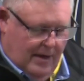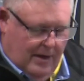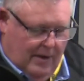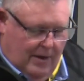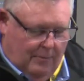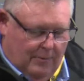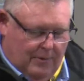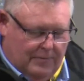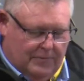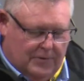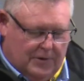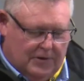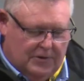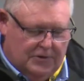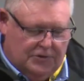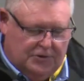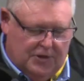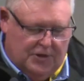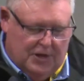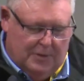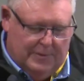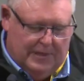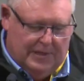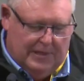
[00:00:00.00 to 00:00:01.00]
We've got a
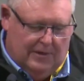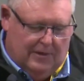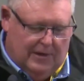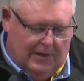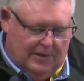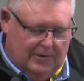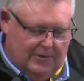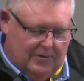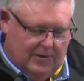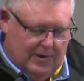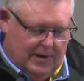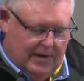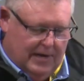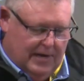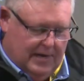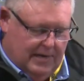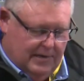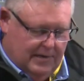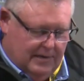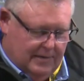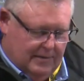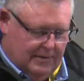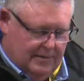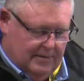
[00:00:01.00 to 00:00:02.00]
cinnamon light green
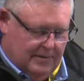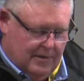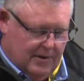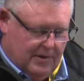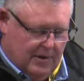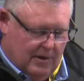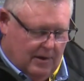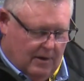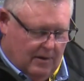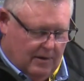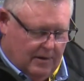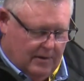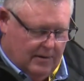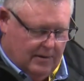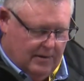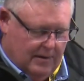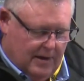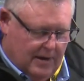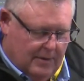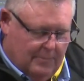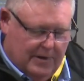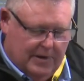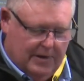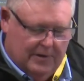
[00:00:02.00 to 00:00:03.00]
cock
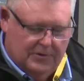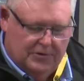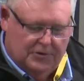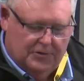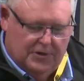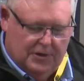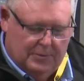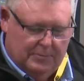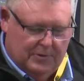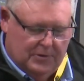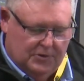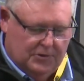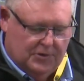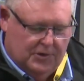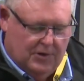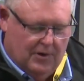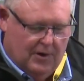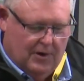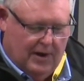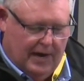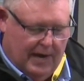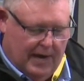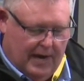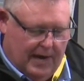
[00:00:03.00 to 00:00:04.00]
and we've got a cinnamon
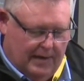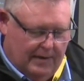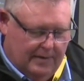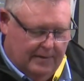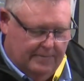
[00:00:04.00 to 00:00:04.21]
sky hen.